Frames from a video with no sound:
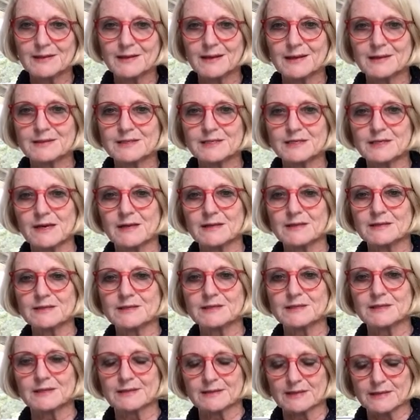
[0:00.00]
and
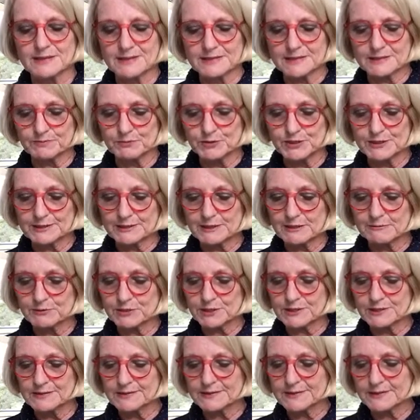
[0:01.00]
challenging these
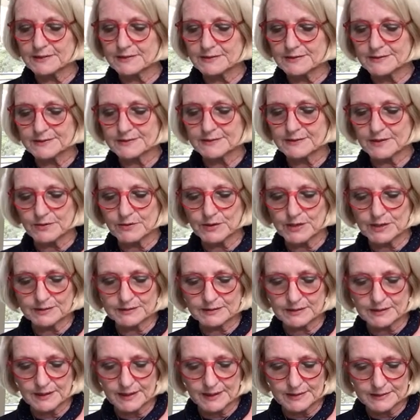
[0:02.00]
perceptions that are so
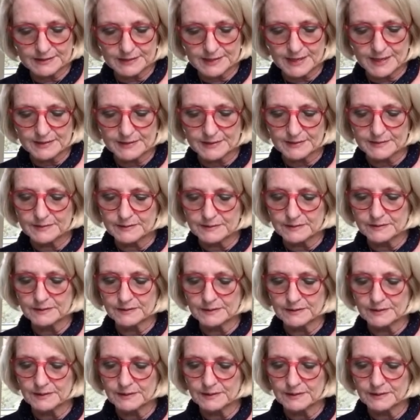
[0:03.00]
outdated.